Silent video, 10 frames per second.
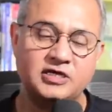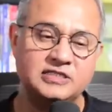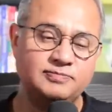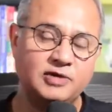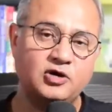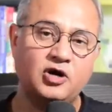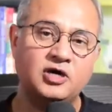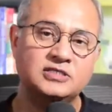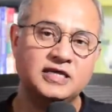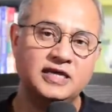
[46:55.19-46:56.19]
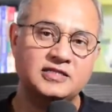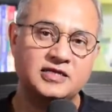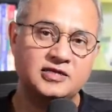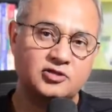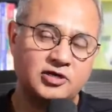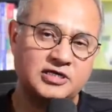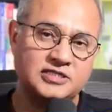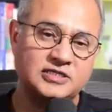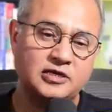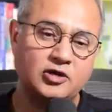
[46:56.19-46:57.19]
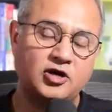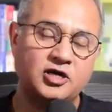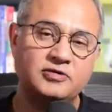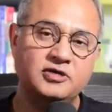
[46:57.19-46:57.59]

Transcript: is because the healthcare authorities are not